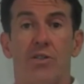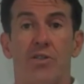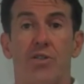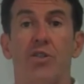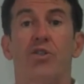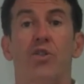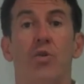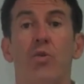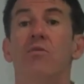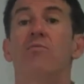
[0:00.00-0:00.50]

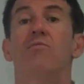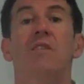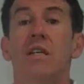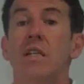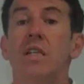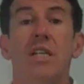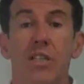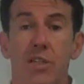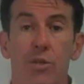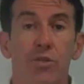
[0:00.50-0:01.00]
Do we
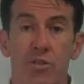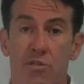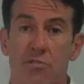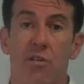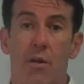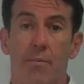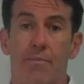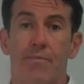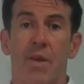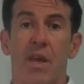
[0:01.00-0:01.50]
really do
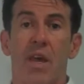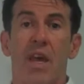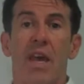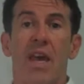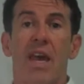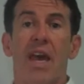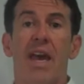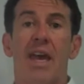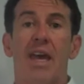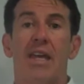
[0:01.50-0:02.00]
Scrum?
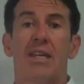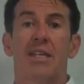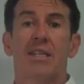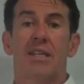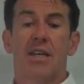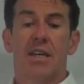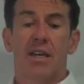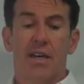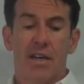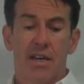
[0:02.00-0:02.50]
And